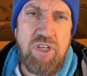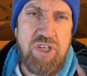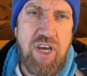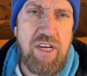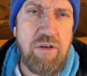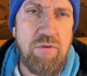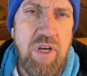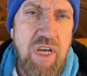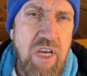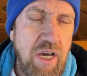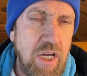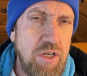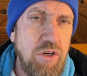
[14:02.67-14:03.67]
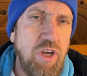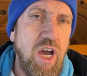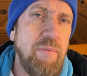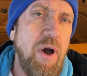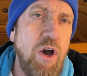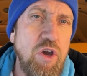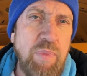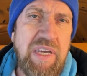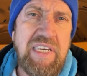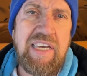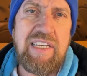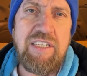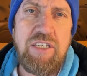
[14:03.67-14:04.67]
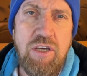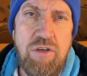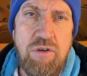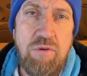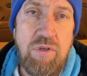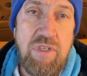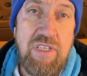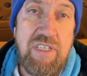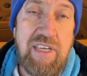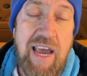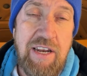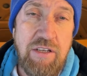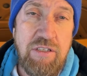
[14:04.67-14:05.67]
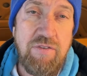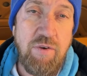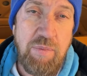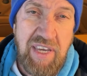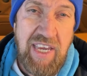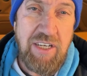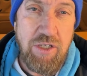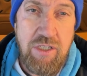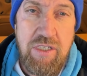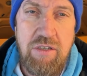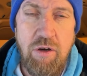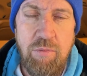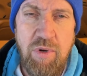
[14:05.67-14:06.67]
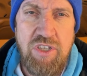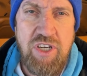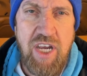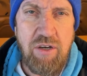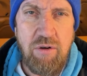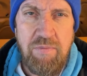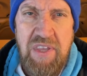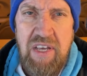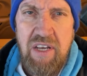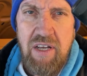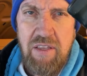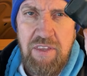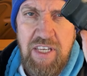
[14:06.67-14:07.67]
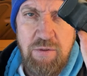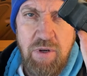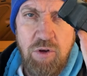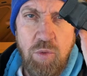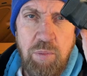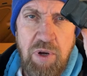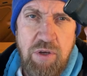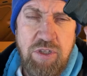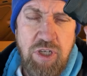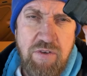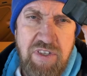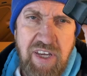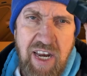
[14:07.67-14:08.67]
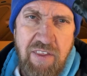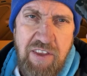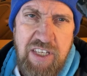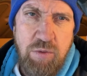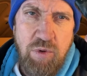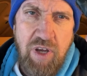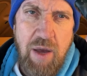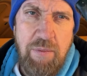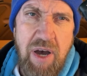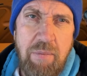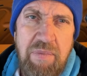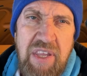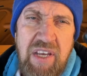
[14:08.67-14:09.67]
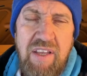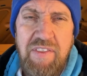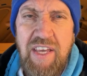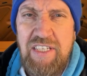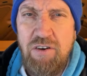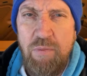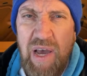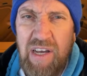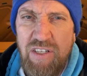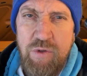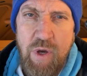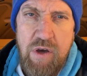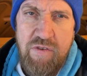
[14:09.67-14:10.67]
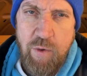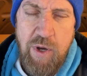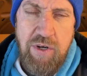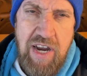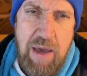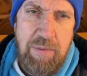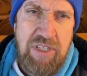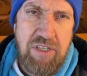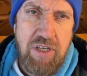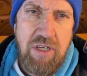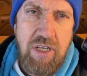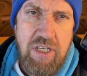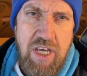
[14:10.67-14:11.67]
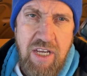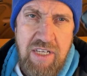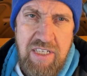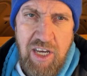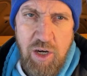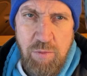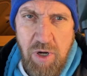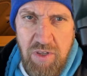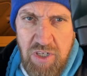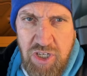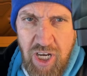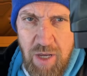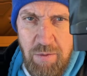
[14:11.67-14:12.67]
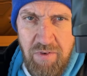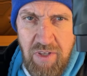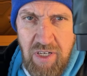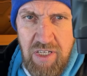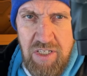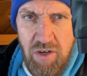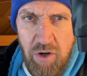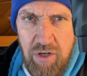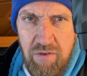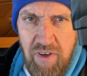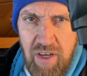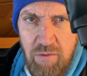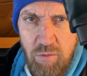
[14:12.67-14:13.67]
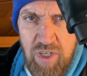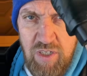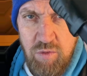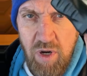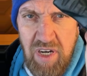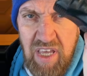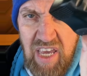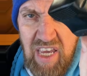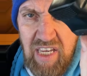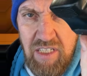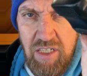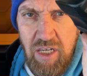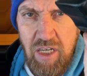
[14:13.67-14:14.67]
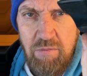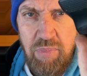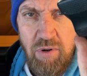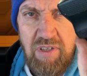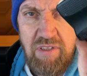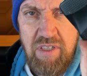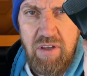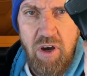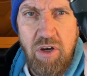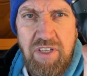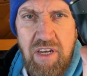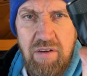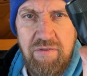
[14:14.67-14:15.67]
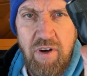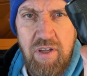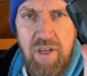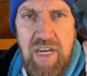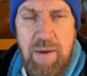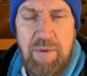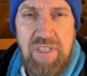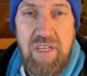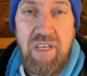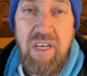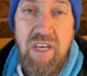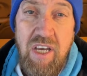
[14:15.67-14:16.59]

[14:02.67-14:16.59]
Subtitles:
channel and you look up OBD2 scanners for beginners on my channel, this one, or Bluetooth scanner, this will come up. These are about 12 quid on Amazon, and you can tell by the shape of it and design of it which one it is. You can probably identify that on Amazon.